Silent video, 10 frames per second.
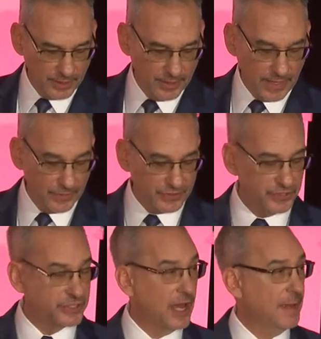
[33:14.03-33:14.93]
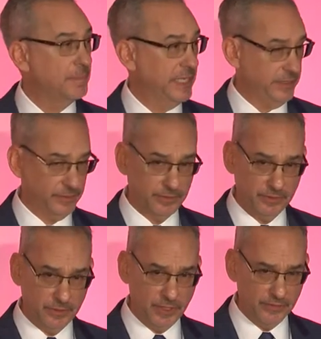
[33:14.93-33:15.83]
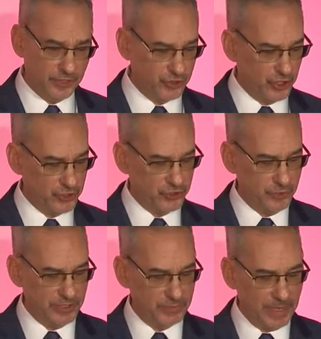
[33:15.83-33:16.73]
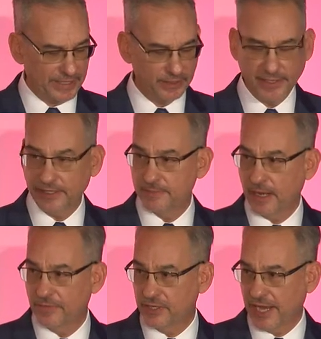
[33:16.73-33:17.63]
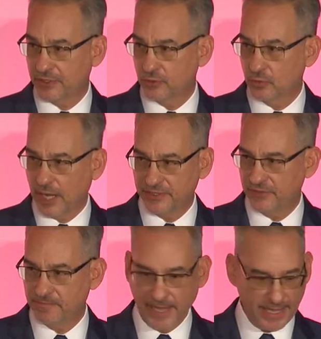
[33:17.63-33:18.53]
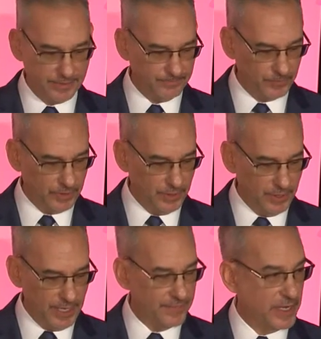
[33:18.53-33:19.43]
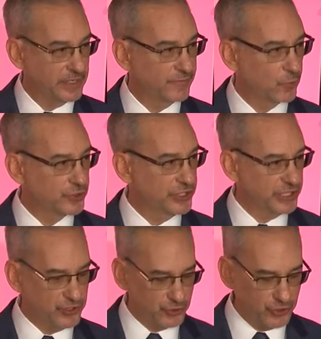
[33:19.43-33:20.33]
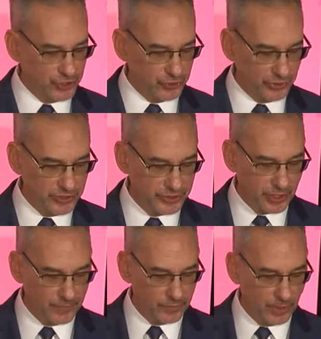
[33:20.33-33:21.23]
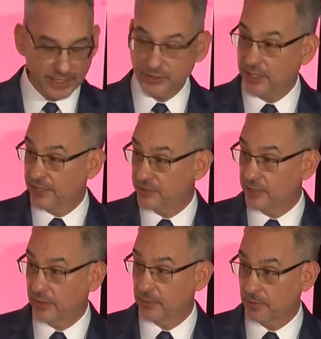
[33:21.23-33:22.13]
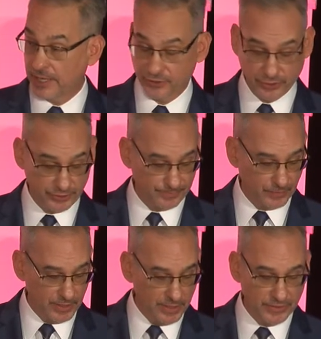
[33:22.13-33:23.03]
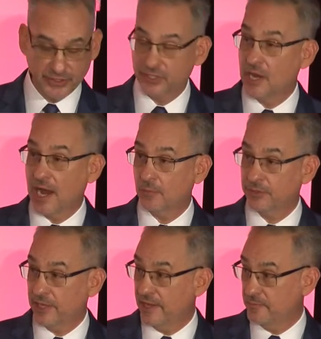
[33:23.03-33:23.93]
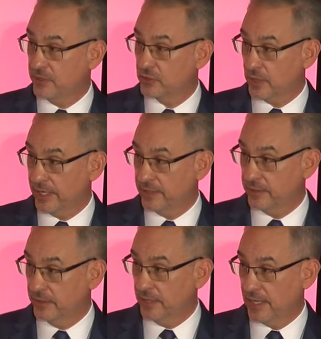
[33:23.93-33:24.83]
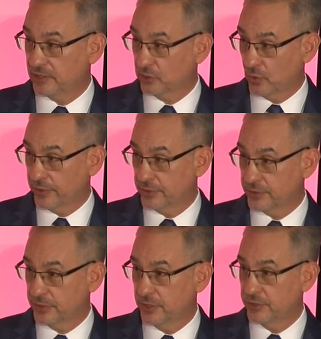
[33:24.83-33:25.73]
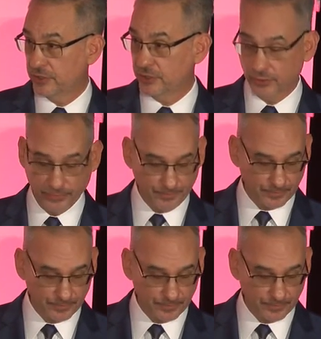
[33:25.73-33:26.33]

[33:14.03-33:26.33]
Now, this does not mean that judges should be speculating about the natural rights of man and then enforcing these judicially discovered rights against the other branches. This is not what they have been trained as lawyers to do.